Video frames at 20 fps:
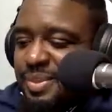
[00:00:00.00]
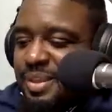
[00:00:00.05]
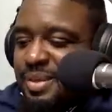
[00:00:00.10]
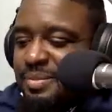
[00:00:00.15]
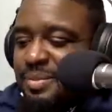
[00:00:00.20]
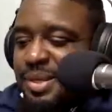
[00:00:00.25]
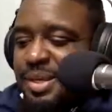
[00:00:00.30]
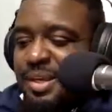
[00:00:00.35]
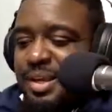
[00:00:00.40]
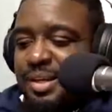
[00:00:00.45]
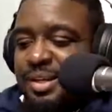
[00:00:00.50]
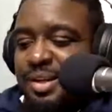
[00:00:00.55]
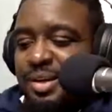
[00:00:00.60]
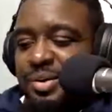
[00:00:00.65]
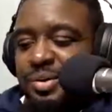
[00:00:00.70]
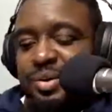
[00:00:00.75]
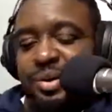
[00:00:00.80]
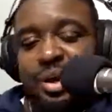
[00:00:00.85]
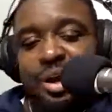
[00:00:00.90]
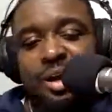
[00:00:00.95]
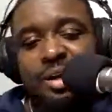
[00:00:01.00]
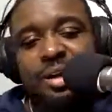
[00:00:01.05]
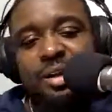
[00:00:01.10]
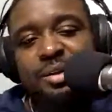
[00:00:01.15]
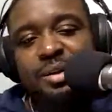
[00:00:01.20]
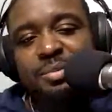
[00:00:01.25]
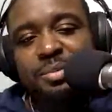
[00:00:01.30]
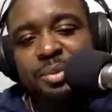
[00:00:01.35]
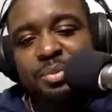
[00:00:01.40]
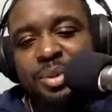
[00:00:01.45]
Man, y'all know. All right, let
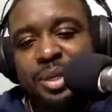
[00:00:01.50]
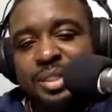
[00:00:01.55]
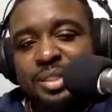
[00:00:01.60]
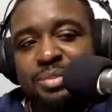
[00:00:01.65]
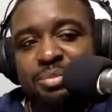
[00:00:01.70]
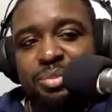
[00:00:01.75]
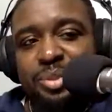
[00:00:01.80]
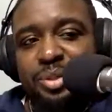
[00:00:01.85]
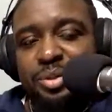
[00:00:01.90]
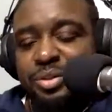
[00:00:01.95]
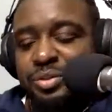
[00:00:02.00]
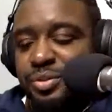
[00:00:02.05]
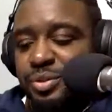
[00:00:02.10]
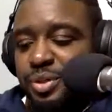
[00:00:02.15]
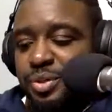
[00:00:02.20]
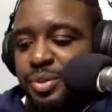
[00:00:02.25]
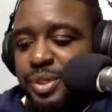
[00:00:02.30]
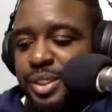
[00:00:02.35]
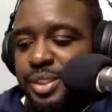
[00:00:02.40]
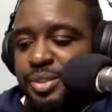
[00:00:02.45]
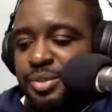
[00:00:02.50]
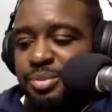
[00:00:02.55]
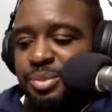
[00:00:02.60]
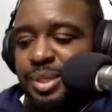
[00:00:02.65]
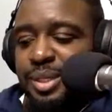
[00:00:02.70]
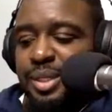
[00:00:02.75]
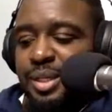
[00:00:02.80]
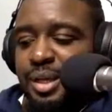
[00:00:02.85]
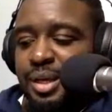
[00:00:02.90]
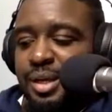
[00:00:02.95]
me pay some bills real quick too,
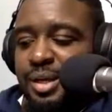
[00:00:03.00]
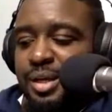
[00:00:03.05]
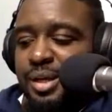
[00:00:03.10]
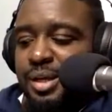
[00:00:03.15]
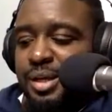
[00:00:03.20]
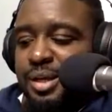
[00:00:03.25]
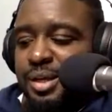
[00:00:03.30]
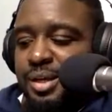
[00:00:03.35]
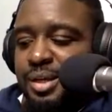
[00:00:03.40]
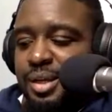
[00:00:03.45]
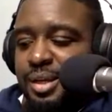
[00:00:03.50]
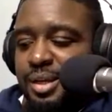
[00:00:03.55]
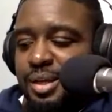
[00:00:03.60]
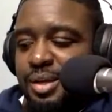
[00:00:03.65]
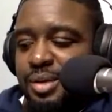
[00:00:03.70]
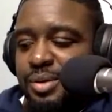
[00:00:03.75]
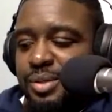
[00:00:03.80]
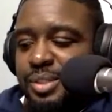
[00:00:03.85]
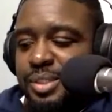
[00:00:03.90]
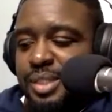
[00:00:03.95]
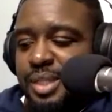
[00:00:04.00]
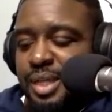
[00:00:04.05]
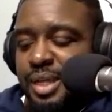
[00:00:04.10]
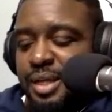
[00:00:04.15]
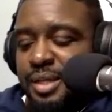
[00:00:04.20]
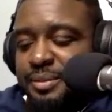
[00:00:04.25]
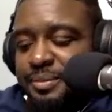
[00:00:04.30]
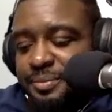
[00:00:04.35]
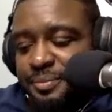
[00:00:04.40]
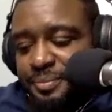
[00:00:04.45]
man. Y'all know it's
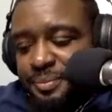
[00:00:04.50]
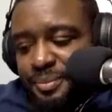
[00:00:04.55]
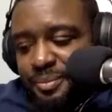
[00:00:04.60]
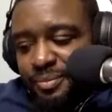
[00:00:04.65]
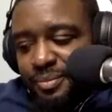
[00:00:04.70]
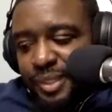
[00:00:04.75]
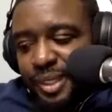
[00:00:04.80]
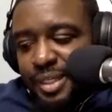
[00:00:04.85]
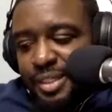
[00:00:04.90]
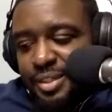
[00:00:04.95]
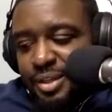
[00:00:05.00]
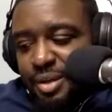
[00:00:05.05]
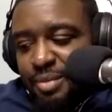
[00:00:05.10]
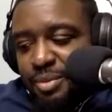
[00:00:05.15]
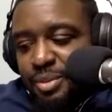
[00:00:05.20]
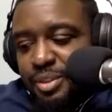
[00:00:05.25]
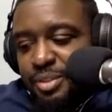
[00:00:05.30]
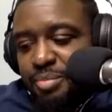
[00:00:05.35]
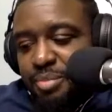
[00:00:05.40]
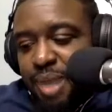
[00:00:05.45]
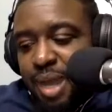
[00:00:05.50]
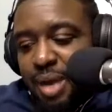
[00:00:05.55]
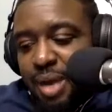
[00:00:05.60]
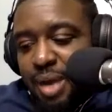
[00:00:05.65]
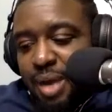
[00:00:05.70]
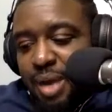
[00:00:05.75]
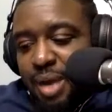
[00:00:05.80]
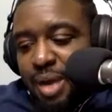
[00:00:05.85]
almost about.